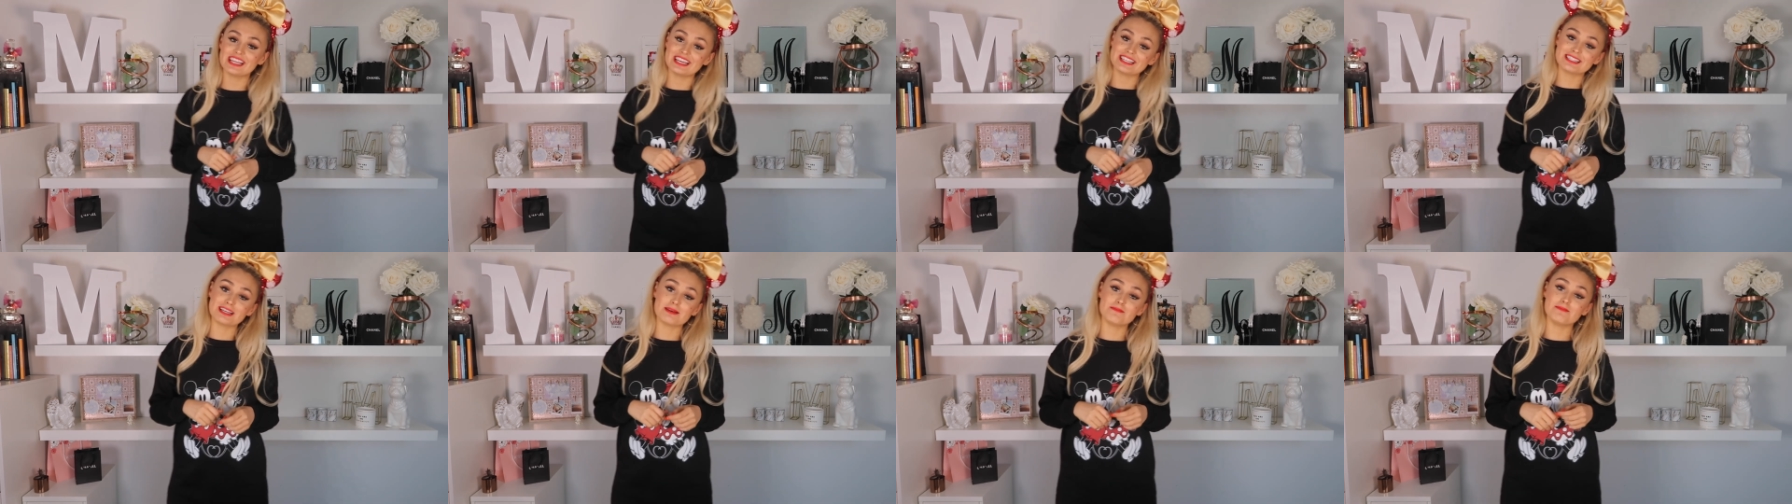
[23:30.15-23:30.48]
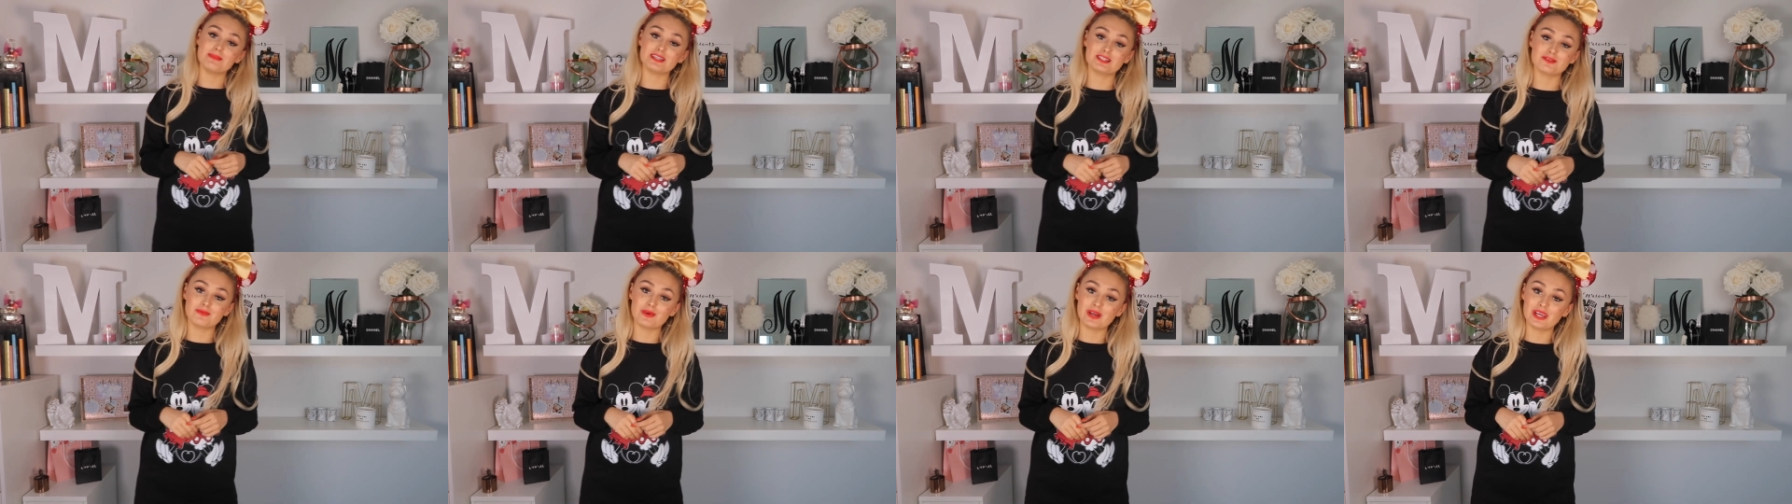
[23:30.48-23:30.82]
this
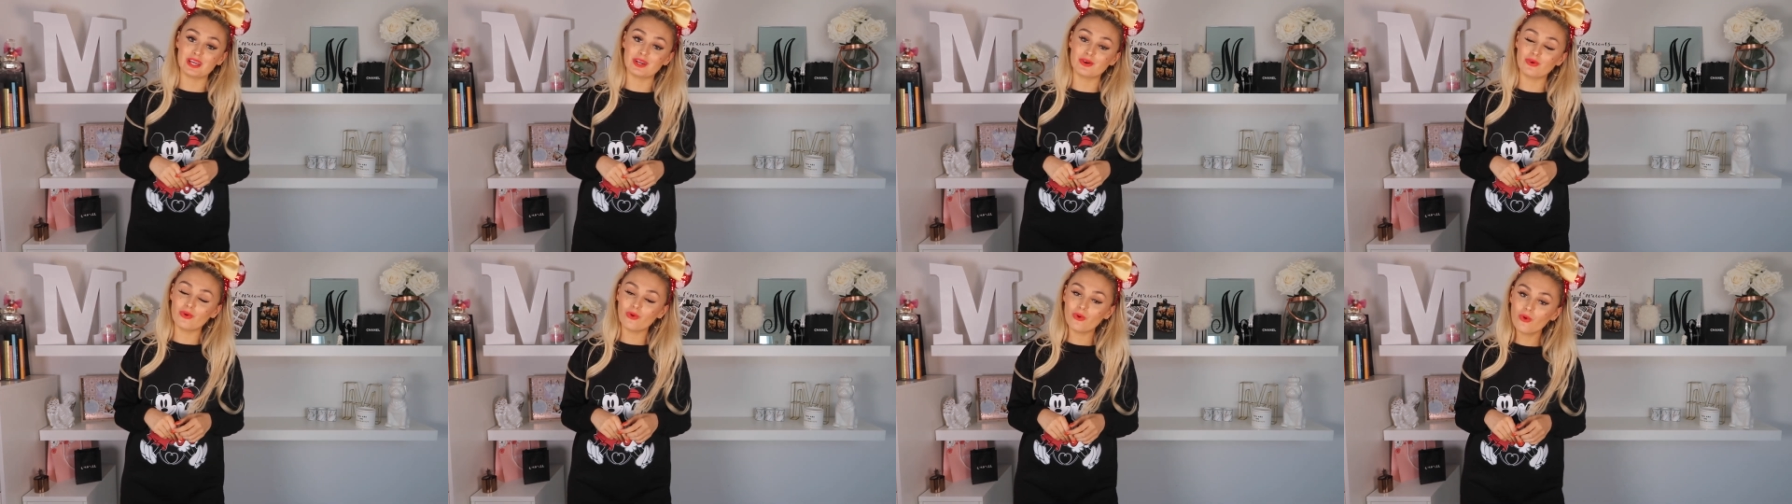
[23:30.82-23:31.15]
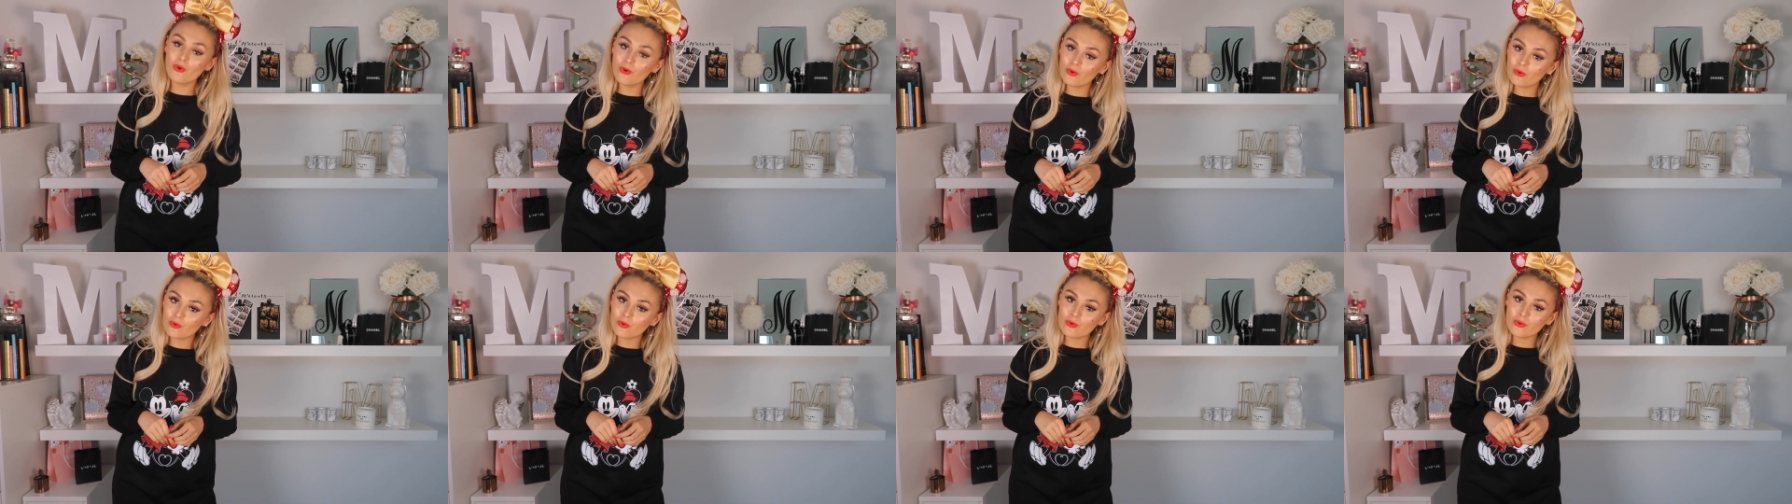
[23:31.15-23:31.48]
midweek
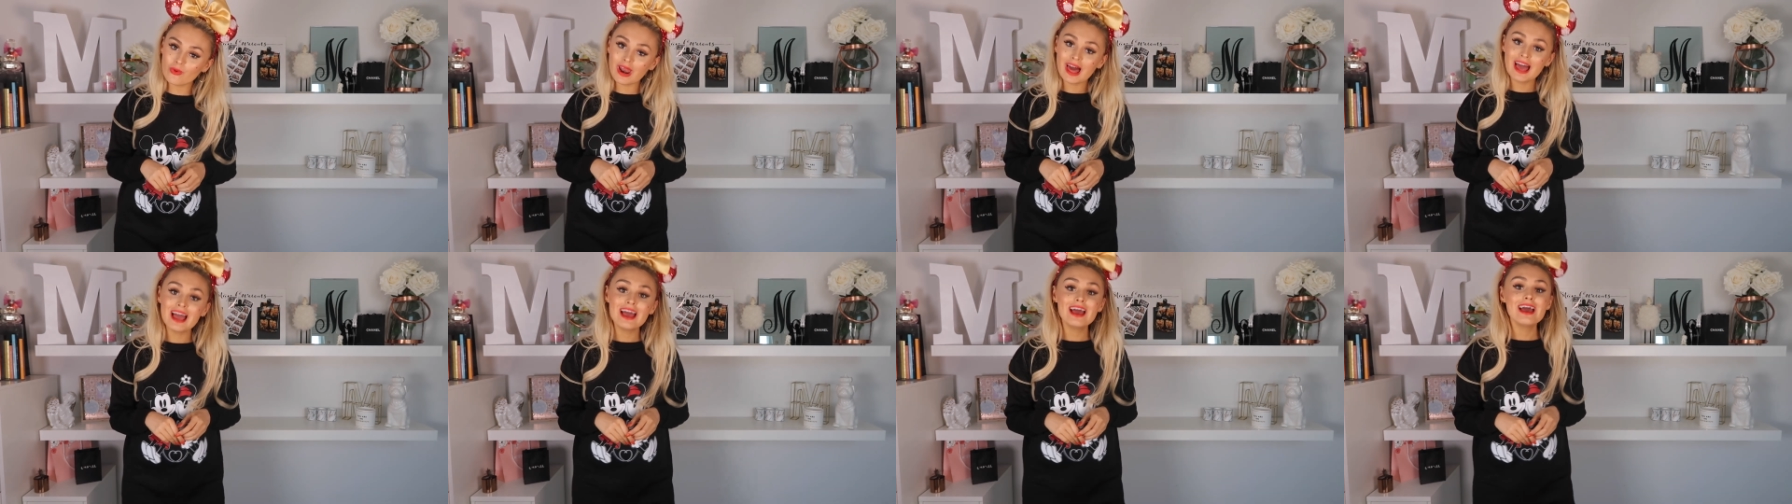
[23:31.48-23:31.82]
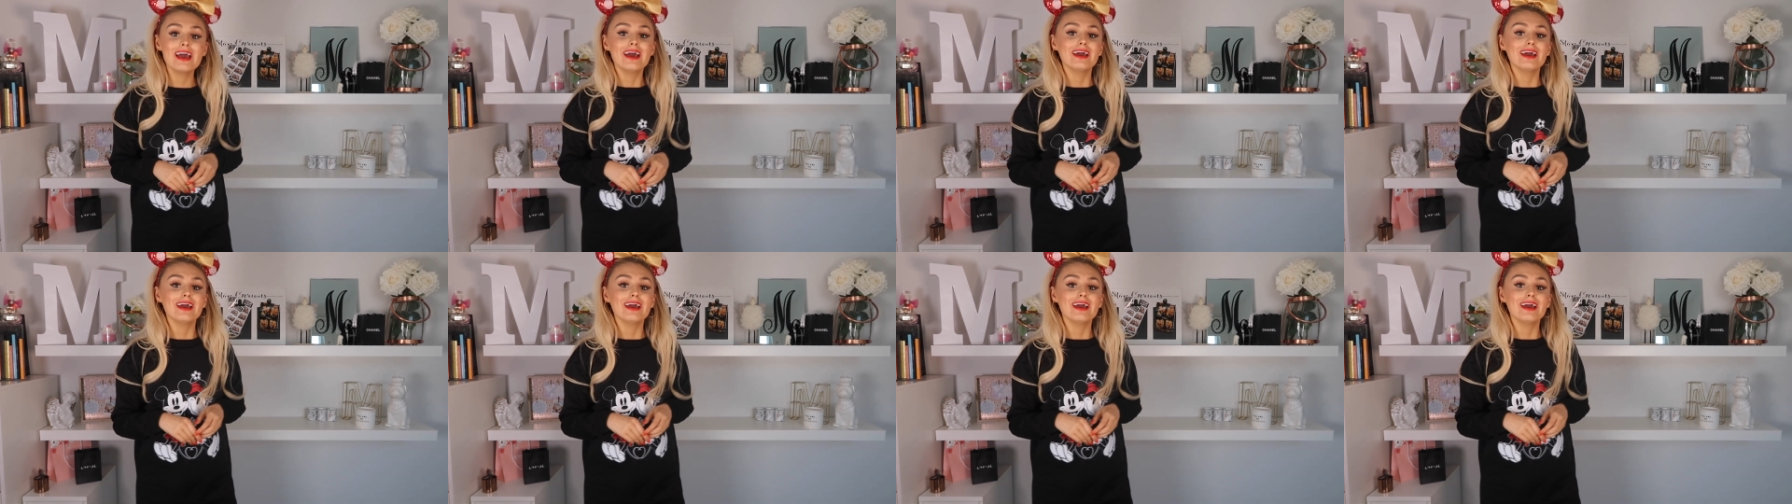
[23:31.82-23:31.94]
haul.